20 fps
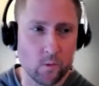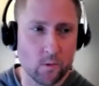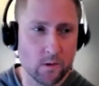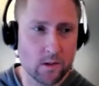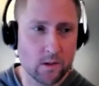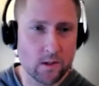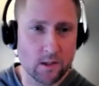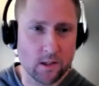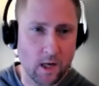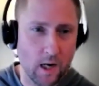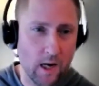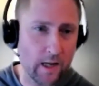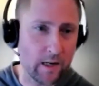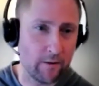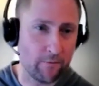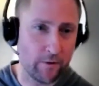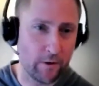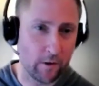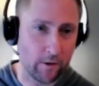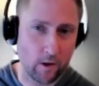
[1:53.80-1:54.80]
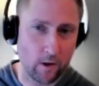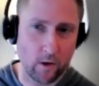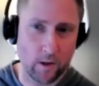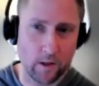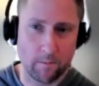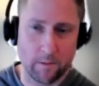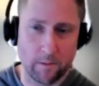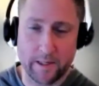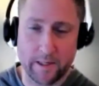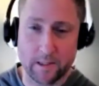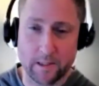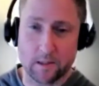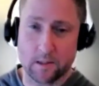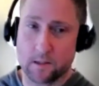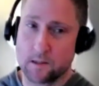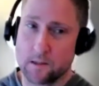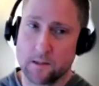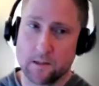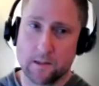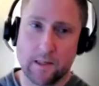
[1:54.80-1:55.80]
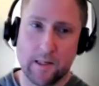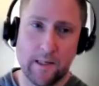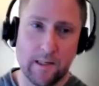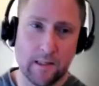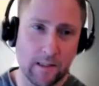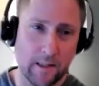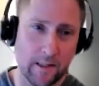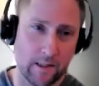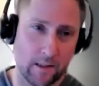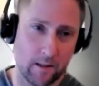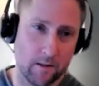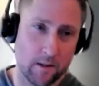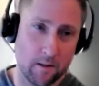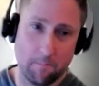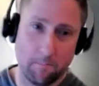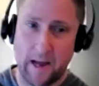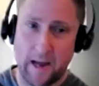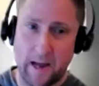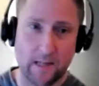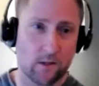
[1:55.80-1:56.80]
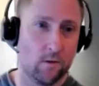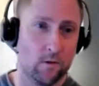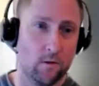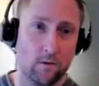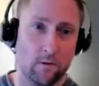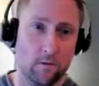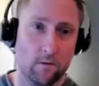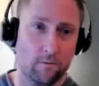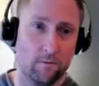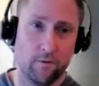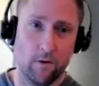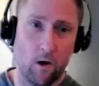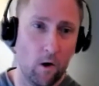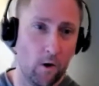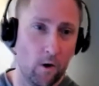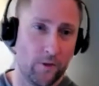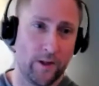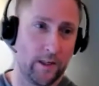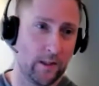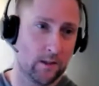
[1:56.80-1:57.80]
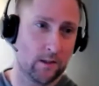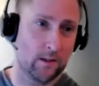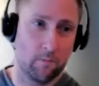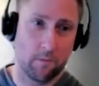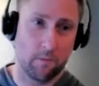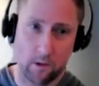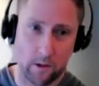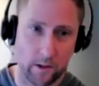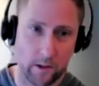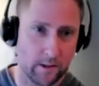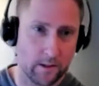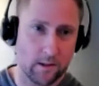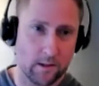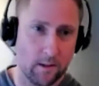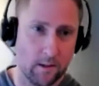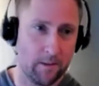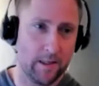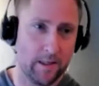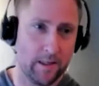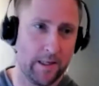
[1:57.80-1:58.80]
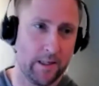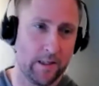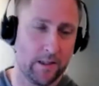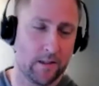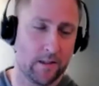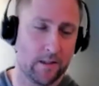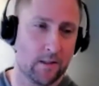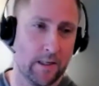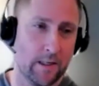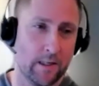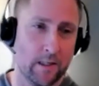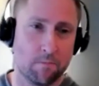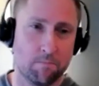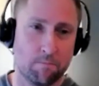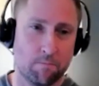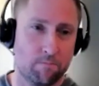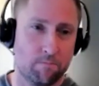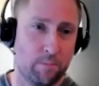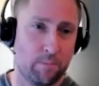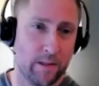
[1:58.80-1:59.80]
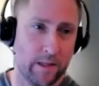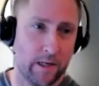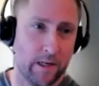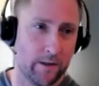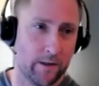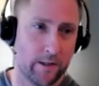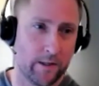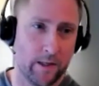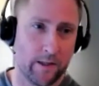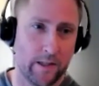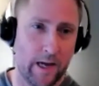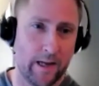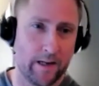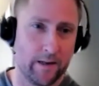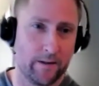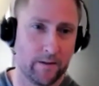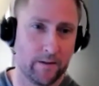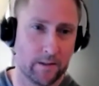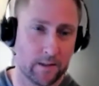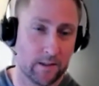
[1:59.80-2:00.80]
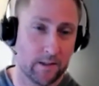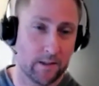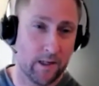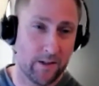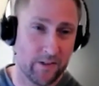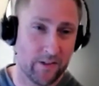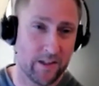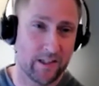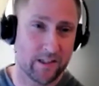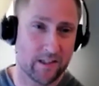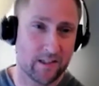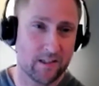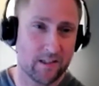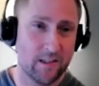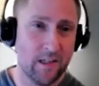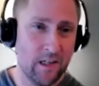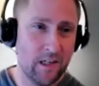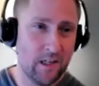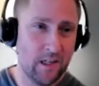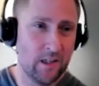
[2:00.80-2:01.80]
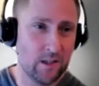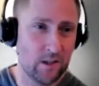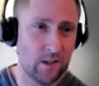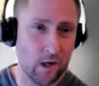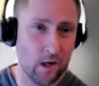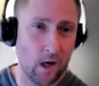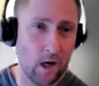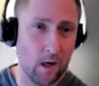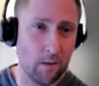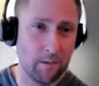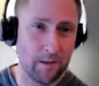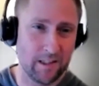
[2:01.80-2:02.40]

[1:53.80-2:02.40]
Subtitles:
Scott, if you don't know him, he's like the master of all things communities. He's been there, done that, and has done this job